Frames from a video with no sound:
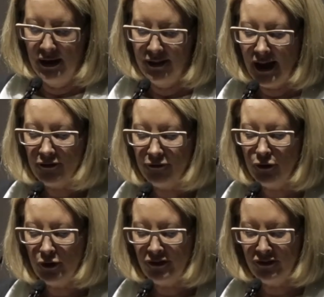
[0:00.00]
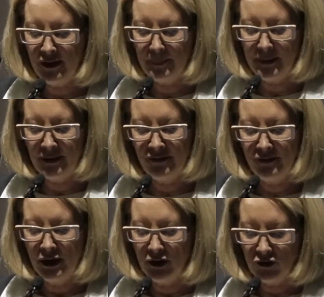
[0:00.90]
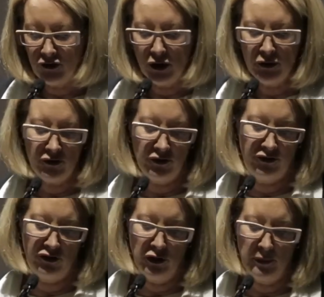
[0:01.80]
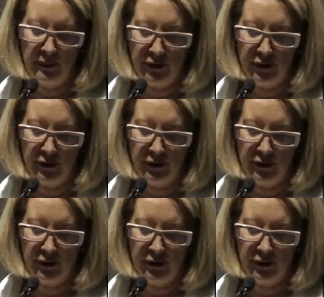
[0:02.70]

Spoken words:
That first step is, don't assume